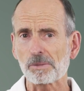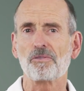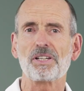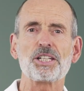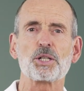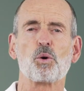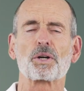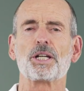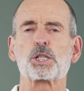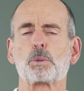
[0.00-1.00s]
In this
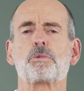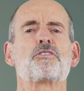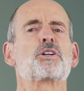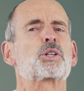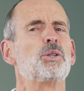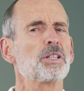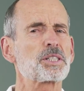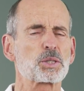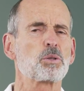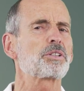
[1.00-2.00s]
video, we're
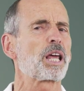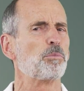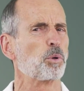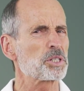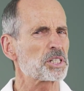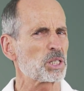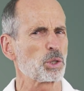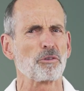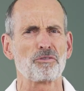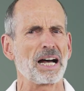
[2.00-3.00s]
talking about shortened
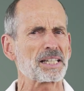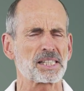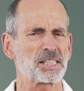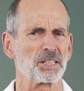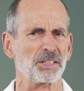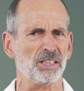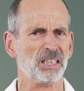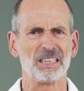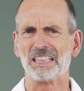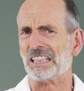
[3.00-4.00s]
muscles and
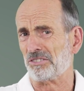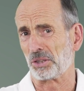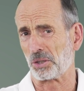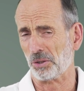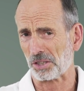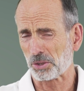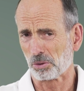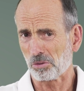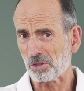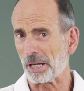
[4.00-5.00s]
fascia.
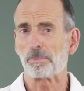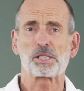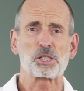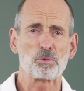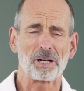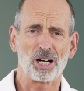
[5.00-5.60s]
Does this problem